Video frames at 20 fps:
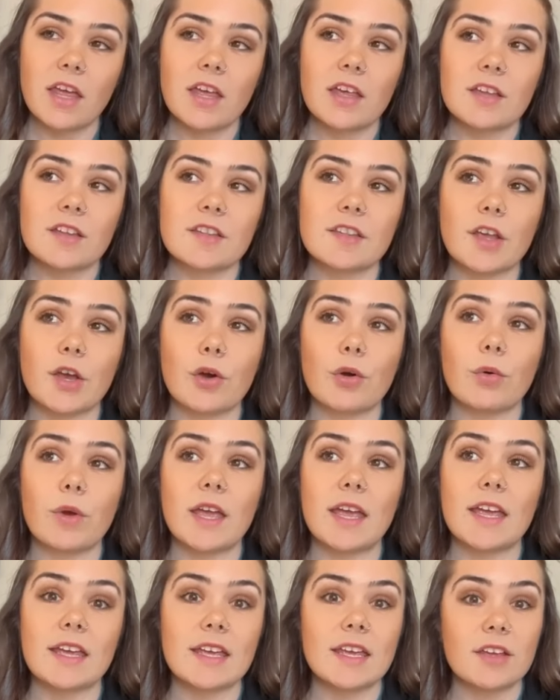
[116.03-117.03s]
So
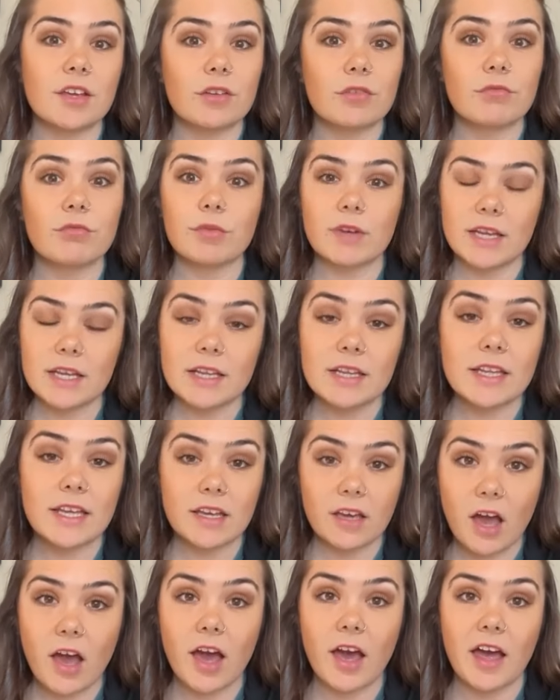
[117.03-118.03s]
it can really
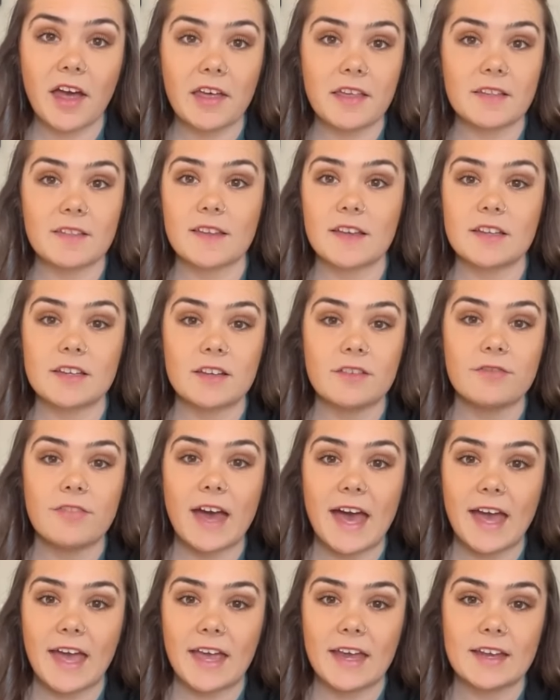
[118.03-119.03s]
cause a
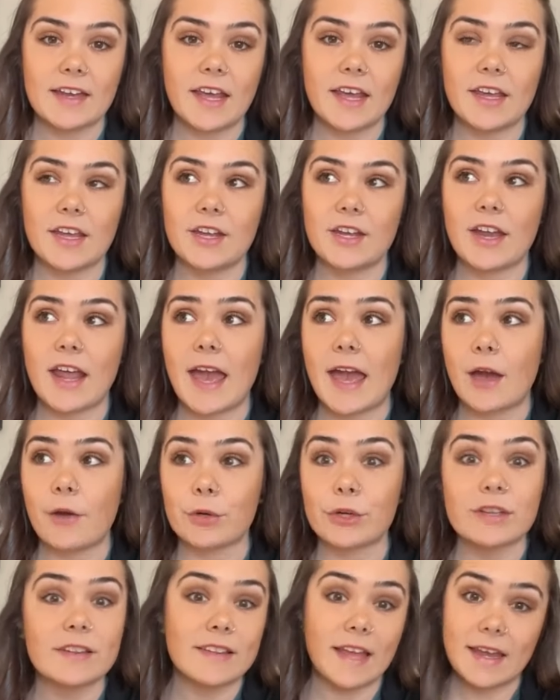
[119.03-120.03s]
divide in
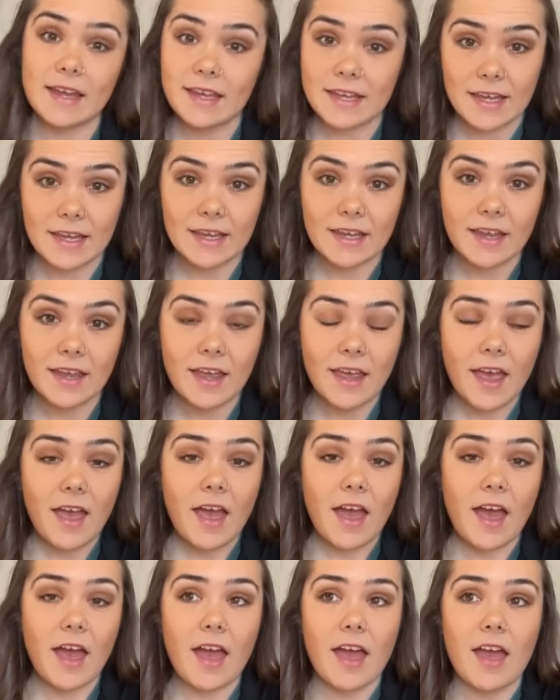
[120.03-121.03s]
our psyche.
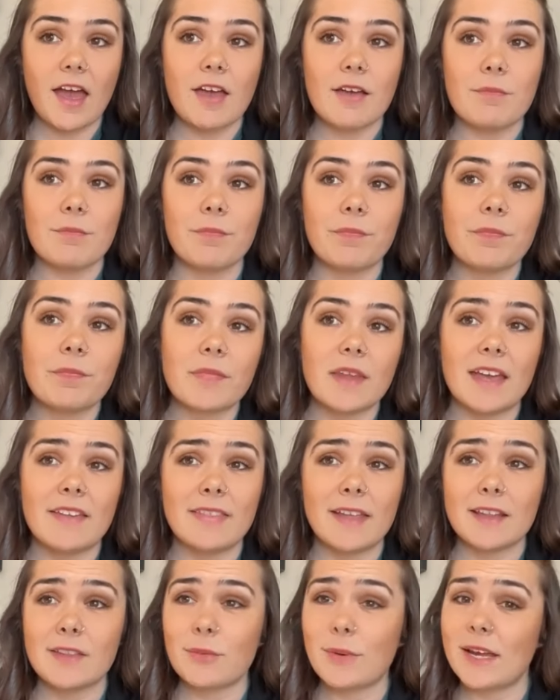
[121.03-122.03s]
And
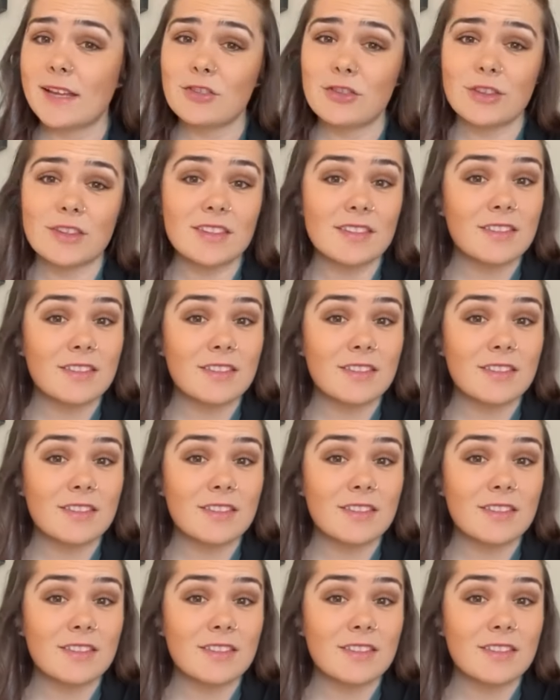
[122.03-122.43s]
that's why it's just